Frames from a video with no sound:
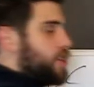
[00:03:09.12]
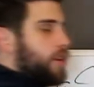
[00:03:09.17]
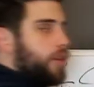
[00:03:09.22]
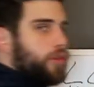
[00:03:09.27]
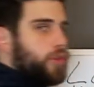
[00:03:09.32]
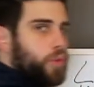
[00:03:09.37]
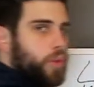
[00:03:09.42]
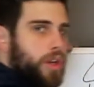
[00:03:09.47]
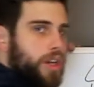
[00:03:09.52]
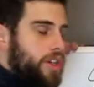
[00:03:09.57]

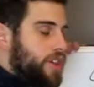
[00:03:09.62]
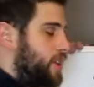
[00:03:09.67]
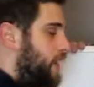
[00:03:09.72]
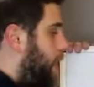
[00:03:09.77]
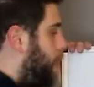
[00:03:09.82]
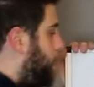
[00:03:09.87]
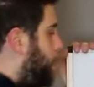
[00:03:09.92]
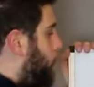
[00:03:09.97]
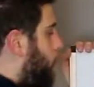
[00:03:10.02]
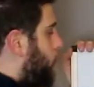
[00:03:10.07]
softwares
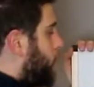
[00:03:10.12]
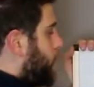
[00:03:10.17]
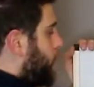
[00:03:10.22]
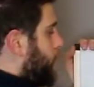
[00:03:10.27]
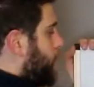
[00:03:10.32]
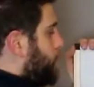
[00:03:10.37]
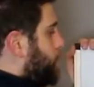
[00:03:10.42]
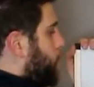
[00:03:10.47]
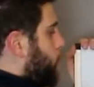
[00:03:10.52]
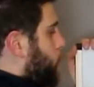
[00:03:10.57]
are more
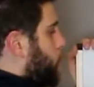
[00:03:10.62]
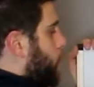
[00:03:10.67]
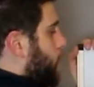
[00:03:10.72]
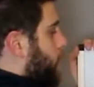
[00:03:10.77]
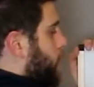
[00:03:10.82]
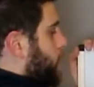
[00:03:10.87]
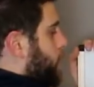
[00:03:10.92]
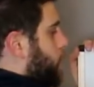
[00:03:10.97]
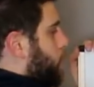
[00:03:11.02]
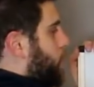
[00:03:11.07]
in
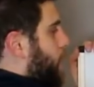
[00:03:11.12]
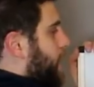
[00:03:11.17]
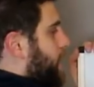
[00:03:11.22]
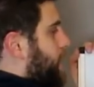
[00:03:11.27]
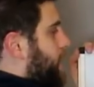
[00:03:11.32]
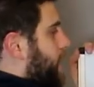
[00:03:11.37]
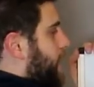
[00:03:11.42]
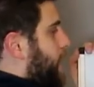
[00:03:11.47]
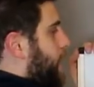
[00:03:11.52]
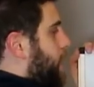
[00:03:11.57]
between
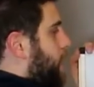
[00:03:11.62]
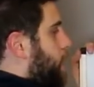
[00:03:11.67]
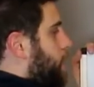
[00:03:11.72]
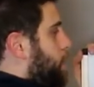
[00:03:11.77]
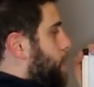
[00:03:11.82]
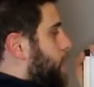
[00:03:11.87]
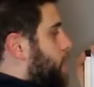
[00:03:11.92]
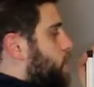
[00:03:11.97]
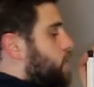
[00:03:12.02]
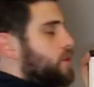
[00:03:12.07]
right there,
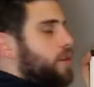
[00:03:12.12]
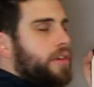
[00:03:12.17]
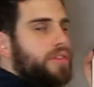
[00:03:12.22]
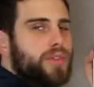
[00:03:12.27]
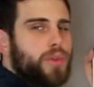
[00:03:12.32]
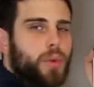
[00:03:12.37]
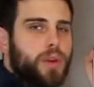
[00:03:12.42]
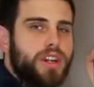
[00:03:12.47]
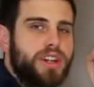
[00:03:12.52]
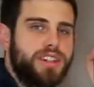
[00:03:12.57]
because
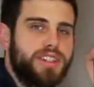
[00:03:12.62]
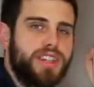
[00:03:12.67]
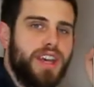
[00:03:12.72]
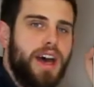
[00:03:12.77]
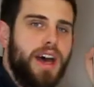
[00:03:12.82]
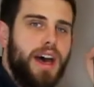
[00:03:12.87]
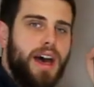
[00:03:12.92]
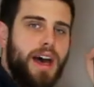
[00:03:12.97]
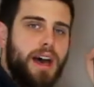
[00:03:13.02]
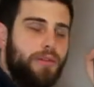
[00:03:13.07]
softwares
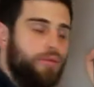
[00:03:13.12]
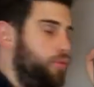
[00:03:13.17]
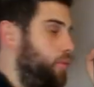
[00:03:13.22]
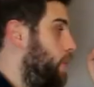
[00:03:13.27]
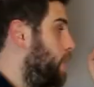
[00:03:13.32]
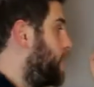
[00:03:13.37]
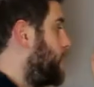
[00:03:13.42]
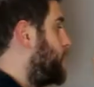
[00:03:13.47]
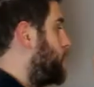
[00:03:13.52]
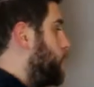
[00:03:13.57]
have
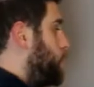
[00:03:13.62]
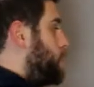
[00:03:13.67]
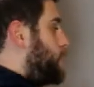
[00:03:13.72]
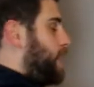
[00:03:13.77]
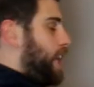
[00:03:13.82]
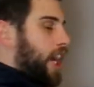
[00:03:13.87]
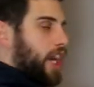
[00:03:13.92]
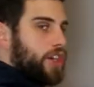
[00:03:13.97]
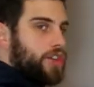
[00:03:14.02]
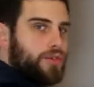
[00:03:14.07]
really
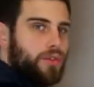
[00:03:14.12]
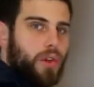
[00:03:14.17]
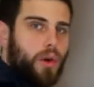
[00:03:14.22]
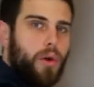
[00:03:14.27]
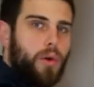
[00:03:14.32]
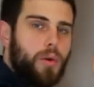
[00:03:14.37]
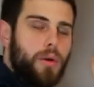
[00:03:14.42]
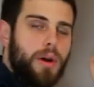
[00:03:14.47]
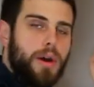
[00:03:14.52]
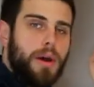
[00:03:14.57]
good cash
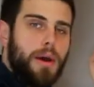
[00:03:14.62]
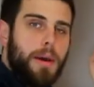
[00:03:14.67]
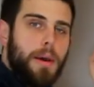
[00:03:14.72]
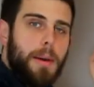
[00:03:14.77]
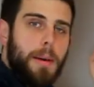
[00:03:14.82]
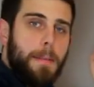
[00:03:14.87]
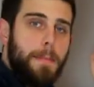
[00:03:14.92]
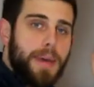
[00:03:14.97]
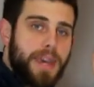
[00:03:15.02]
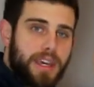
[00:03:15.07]
flow.
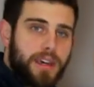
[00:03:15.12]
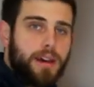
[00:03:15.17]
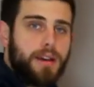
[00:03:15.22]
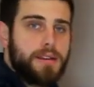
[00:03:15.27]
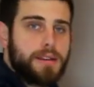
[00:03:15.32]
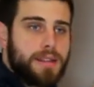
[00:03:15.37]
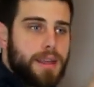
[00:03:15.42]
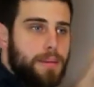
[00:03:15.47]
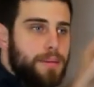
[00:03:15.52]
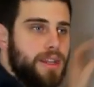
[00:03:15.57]

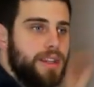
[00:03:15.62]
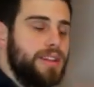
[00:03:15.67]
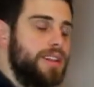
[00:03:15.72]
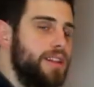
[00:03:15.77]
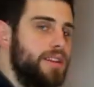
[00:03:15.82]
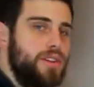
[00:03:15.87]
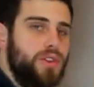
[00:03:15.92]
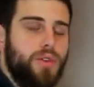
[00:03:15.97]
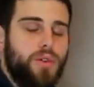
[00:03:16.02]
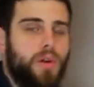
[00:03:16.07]
Because, I
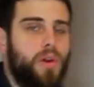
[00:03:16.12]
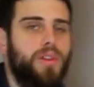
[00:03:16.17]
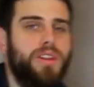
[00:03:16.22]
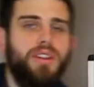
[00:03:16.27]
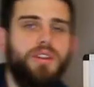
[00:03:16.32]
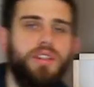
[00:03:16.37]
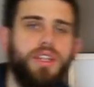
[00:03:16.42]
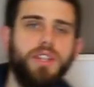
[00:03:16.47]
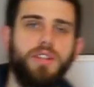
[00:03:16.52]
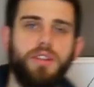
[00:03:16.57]
mean, you
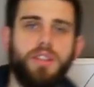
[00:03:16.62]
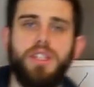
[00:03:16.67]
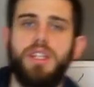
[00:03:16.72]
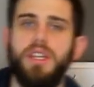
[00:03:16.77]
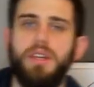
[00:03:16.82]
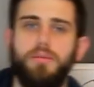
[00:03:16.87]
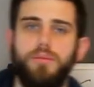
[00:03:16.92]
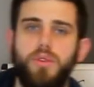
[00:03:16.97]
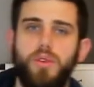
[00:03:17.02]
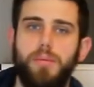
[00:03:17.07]
only need a
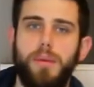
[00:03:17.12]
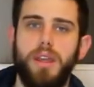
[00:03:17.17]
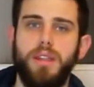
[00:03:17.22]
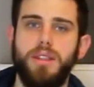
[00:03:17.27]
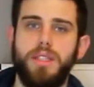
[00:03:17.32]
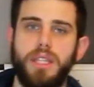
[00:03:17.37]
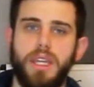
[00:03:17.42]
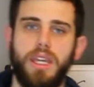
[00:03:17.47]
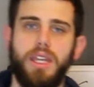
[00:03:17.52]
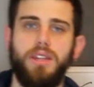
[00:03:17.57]
team to
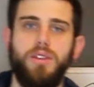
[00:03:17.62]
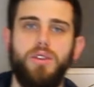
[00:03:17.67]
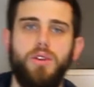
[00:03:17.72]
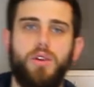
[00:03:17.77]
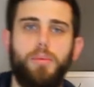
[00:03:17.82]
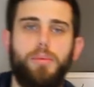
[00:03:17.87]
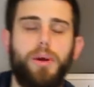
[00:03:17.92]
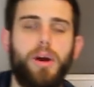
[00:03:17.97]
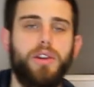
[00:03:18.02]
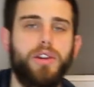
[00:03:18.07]
maintain
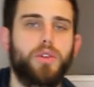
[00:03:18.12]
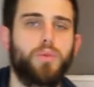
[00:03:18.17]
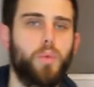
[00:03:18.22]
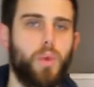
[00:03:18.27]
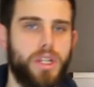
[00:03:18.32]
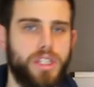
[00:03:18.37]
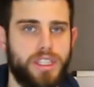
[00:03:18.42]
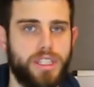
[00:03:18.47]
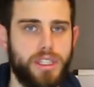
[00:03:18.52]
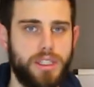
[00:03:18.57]
your product
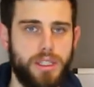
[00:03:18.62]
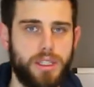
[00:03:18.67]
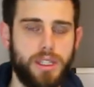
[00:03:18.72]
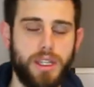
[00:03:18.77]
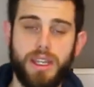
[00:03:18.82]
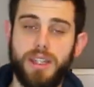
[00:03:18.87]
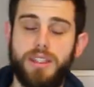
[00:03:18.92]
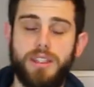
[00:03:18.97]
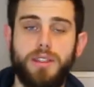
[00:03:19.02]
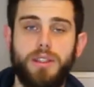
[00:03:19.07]
once
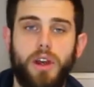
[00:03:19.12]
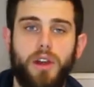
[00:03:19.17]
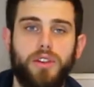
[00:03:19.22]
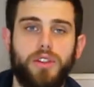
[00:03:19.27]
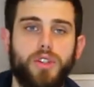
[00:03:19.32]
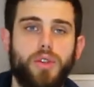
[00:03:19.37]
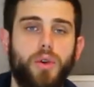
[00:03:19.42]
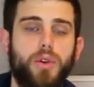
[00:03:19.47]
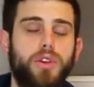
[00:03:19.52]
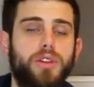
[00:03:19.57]
it's done.
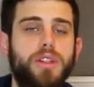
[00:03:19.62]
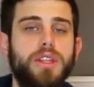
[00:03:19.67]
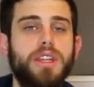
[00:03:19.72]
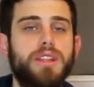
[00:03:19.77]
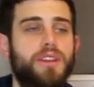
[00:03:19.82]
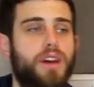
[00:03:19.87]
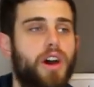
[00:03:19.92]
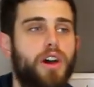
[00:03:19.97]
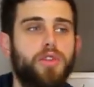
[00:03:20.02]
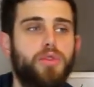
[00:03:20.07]
So you
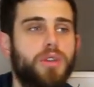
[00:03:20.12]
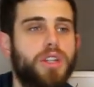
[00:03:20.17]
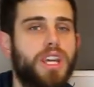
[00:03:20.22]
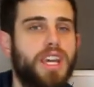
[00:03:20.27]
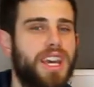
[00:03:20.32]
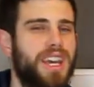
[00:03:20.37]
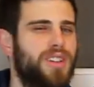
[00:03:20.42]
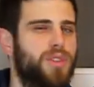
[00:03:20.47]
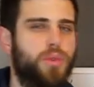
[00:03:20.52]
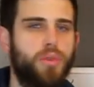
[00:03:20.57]
need
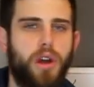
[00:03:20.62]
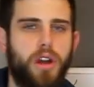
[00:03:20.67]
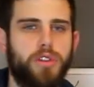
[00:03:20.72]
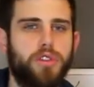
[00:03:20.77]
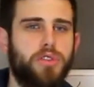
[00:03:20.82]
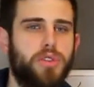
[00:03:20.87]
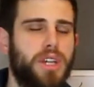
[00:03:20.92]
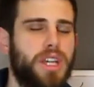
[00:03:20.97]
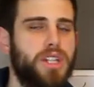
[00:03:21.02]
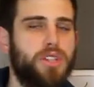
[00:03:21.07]
100k,
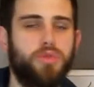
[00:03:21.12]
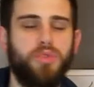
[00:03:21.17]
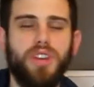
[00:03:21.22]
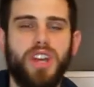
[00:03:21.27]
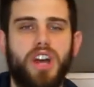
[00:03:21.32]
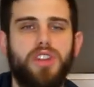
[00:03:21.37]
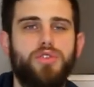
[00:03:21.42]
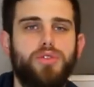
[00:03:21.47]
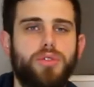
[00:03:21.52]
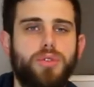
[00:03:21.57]
200k,
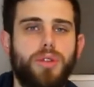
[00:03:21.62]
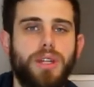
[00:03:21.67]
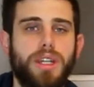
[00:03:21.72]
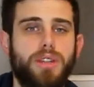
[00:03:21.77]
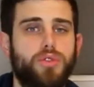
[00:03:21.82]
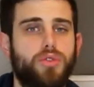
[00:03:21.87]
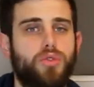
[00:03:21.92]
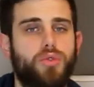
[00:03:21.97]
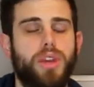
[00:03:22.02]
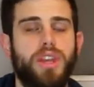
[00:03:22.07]
300k
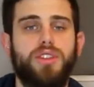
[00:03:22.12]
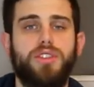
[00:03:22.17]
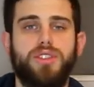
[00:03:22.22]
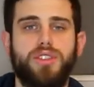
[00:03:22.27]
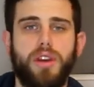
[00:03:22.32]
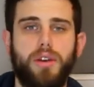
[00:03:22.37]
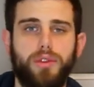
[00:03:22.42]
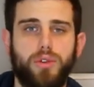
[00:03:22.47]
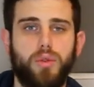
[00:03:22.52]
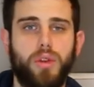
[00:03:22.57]
to create the
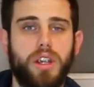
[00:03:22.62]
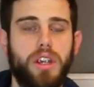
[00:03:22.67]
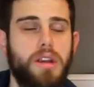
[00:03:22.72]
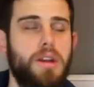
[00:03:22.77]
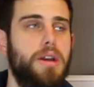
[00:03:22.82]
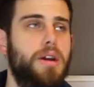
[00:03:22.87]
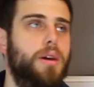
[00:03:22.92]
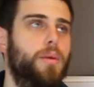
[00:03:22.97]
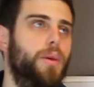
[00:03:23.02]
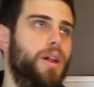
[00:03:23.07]

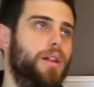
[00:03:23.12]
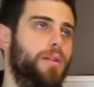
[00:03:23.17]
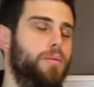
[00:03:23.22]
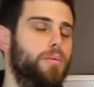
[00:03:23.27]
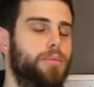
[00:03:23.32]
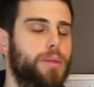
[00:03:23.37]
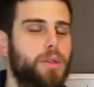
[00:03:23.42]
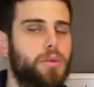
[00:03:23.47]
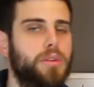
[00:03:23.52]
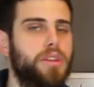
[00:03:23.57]
software. Well,
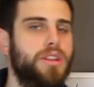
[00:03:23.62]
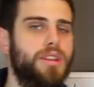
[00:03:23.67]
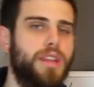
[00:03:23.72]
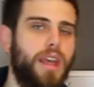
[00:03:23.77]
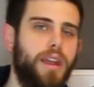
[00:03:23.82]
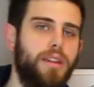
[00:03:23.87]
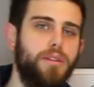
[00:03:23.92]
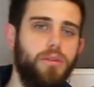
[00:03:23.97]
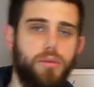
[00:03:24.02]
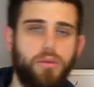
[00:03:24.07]
between
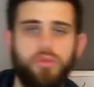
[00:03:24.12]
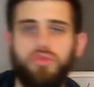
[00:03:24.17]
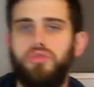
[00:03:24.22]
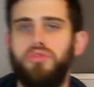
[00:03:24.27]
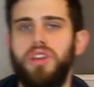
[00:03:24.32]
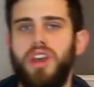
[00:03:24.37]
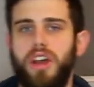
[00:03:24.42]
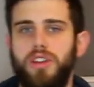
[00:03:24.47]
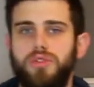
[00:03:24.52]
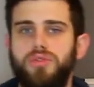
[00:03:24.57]
10 to
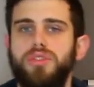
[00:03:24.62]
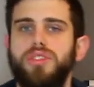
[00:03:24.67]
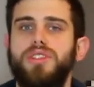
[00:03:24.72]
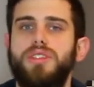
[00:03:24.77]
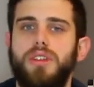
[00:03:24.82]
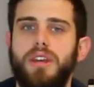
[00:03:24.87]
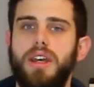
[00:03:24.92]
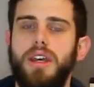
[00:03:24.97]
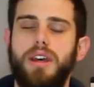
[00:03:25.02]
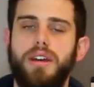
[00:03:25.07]

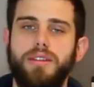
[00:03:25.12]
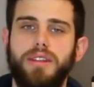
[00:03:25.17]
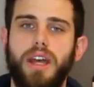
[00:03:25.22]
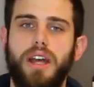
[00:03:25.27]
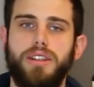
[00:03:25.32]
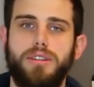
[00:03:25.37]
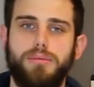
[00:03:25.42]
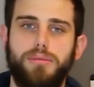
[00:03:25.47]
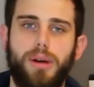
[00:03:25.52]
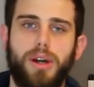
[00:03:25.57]

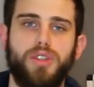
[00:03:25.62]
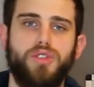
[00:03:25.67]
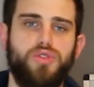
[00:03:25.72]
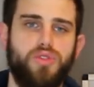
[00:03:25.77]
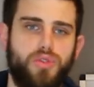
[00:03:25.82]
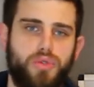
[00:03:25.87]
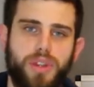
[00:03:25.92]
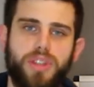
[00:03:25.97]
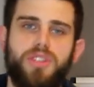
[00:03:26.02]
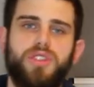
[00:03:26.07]
300,000 bucks
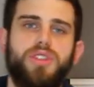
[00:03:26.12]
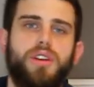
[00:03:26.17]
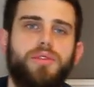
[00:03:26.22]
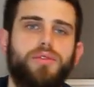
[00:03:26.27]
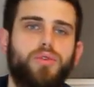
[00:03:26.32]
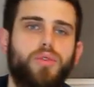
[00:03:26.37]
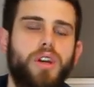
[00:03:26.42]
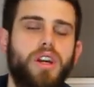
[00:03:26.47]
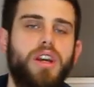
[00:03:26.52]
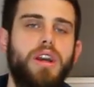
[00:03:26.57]
to create the
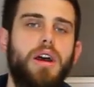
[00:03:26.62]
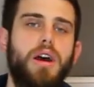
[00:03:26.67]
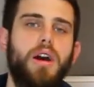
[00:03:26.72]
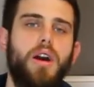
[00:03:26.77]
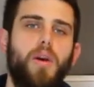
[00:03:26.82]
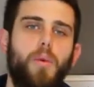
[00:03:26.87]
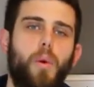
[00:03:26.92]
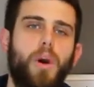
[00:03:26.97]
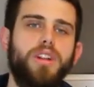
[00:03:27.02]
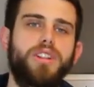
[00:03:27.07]
software.
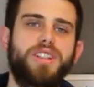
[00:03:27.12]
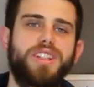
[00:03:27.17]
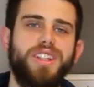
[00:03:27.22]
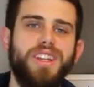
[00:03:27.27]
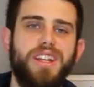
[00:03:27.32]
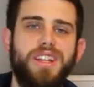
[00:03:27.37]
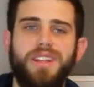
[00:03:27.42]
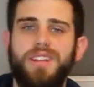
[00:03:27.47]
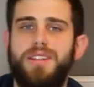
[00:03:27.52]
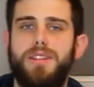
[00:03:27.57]
Once
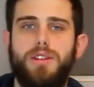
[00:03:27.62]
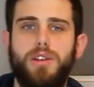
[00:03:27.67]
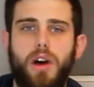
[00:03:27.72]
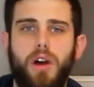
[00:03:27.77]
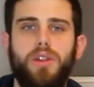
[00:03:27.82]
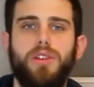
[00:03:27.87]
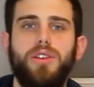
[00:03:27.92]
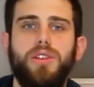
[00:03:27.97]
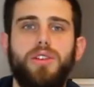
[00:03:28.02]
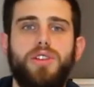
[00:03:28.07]
it is
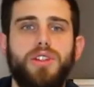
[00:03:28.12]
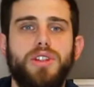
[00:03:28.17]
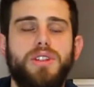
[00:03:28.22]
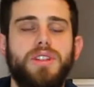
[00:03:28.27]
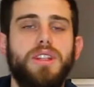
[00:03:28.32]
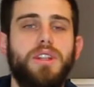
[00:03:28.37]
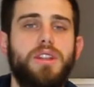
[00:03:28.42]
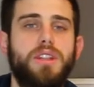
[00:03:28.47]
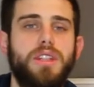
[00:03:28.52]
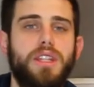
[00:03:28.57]
done, you just
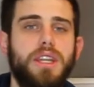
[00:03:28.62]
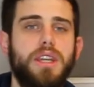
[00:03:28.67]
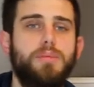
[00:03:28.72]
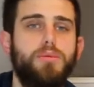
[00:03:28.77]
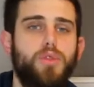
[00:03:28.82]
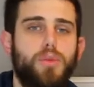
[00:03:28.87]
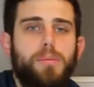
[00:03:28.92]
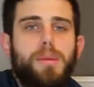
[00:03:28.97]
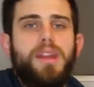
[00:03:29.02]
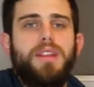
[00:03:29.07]
need a
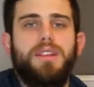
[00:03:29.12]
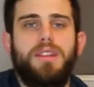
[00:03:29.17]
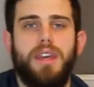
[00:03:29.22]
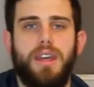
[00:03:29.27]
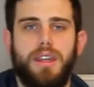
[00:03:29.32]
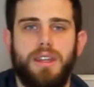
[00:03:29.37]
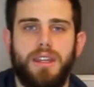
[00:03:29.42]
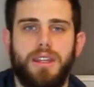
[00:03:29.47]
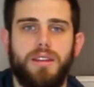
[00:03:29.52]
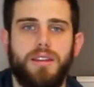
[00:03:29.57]
team to
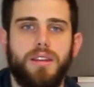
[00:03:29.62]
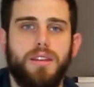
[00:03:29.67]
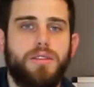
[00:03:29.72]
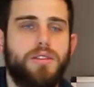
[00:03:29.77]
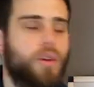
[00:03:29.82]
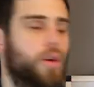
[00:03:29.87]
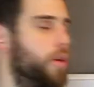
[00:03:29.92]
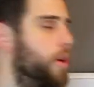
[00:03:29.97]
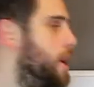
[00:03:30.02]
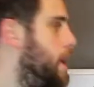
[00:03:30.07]
maintain it.
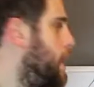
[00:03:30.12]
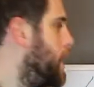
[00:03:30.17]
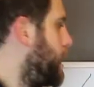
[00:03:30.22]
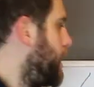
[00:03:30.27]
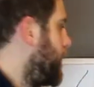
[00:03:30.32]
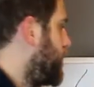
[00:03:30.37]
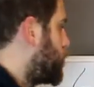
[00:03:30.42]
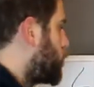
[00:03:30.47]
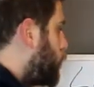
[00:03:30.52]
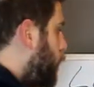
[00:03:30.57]
So
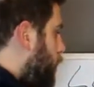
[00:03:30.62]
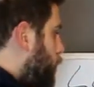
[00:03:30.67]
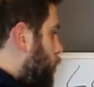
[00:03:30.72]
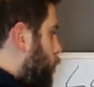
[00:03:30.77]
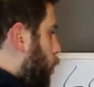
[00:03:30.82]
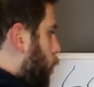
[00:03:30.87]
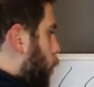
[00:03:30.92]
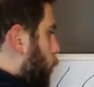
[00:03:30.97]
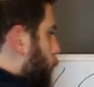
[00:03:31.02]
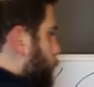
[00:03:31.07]
it's quite
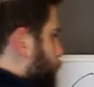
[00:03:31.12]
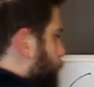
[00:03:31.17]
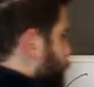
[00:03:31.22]
cool.